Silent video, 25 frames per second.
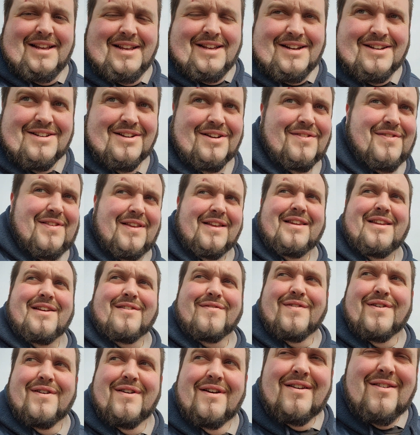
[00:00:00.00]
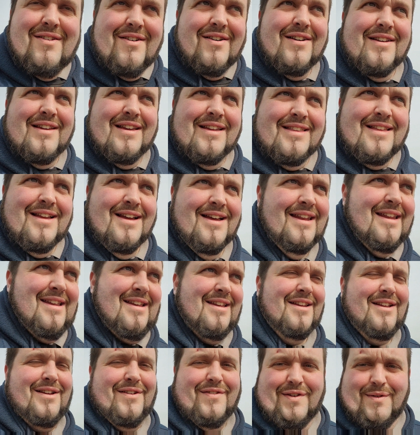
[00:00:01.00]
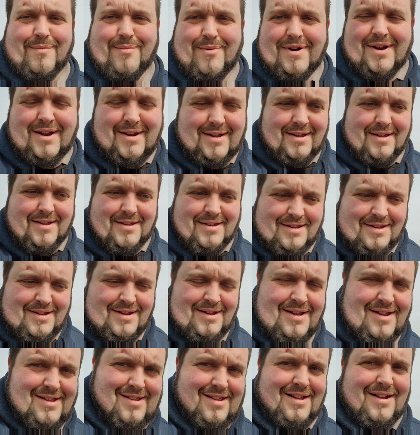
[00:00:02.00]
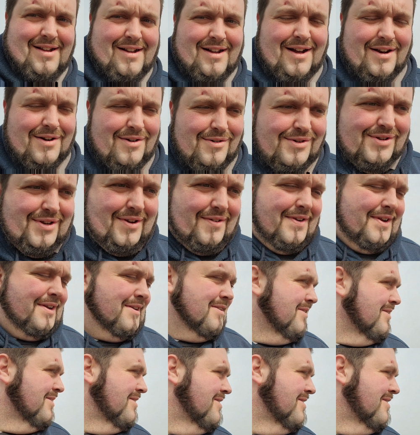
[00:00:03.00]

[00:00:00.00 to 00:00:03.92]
I don't think they're very like it down here though, if you bring a gun or something.